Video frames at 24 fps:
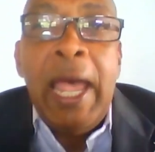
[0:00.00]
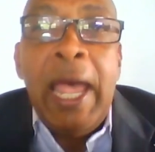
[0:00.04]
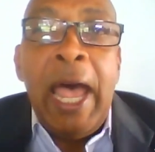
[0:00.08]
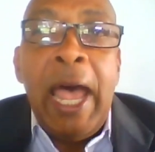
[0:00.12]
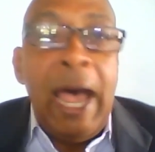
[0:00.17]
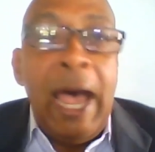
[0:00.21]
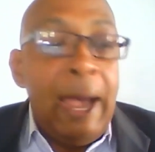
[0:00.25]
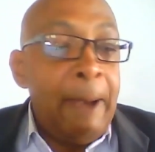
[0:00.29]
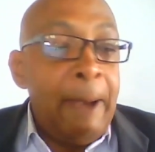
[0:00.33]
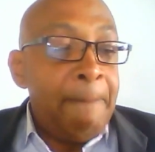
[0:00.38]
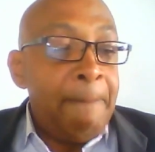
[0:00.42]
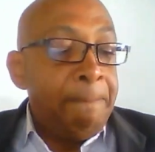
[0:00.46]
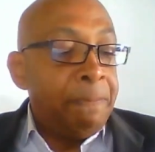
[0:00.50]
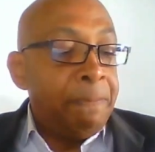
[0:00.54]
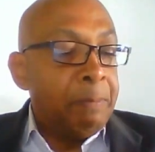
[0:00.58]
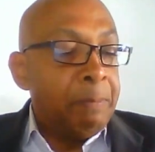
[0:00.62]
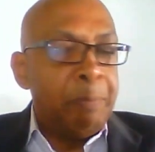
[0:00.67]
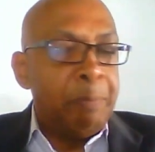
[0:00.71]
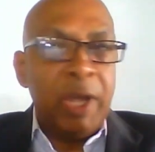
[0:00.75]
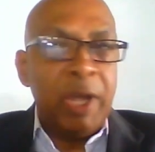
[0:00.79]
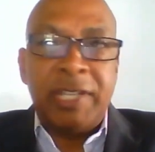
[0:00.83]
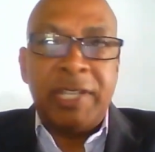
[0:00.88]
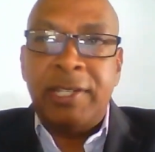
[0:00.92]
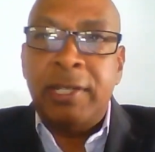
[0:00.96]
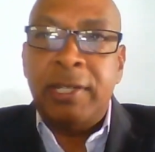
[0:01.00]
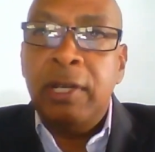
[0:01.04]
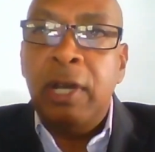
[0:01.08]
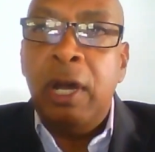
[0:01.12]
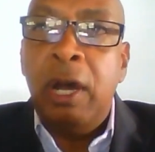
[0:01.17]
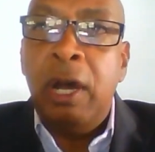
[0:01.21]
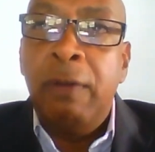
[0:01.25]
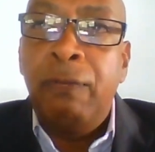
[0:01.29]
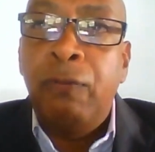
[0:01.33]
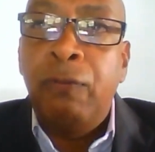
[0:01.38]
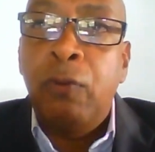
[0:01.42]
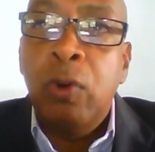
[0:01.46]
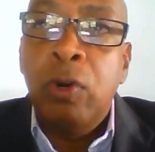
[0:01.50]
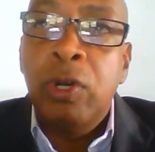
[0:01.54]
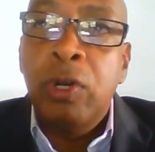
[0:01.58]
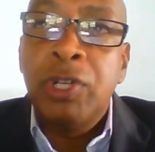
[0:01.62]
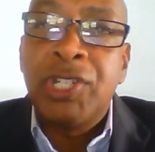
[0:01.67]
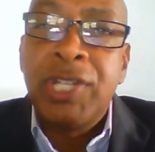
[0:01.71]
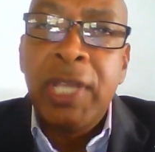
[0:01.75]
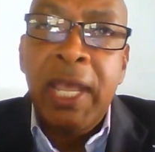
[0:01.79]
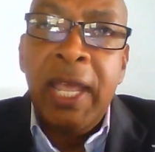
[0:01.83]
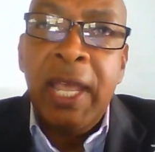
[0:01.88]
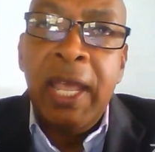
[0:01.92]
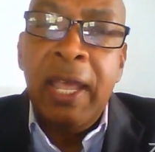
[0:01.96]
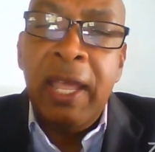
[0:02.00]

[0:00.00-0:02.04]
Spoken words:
But of course,